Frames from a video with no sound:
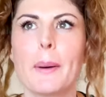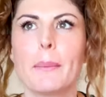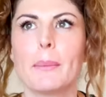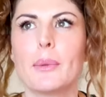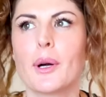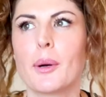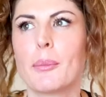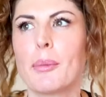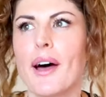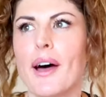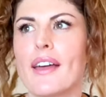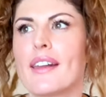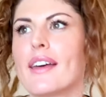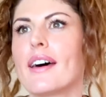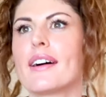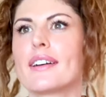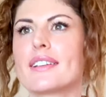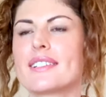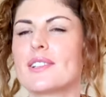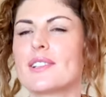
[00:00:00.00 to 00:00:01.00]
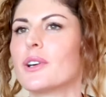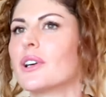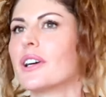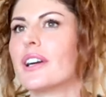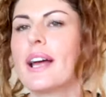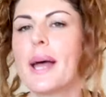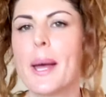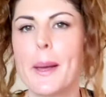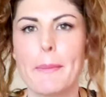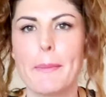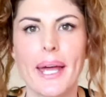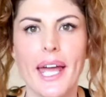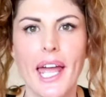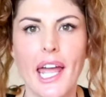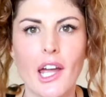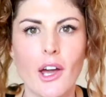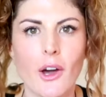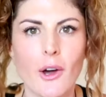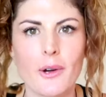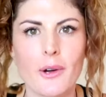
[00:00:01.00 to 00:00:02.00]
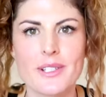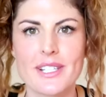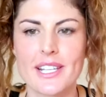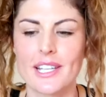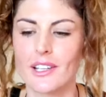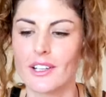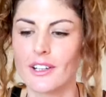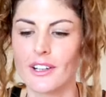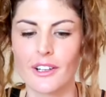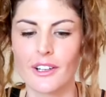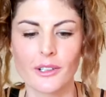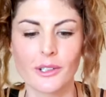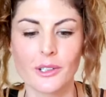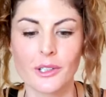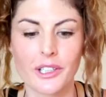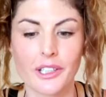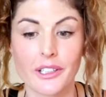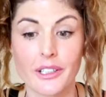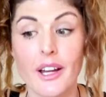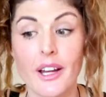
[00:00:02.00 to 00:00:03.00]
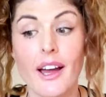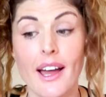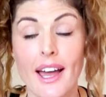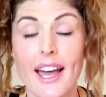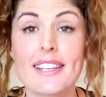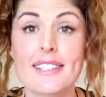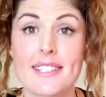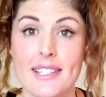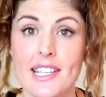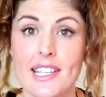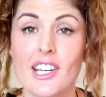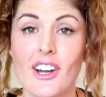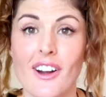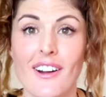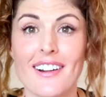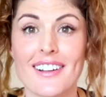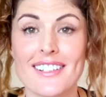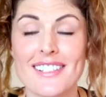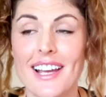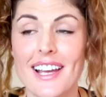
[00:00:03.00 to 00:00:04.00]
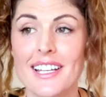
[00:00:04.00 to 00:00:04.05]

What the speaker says: more products or mangoes here or SD cards.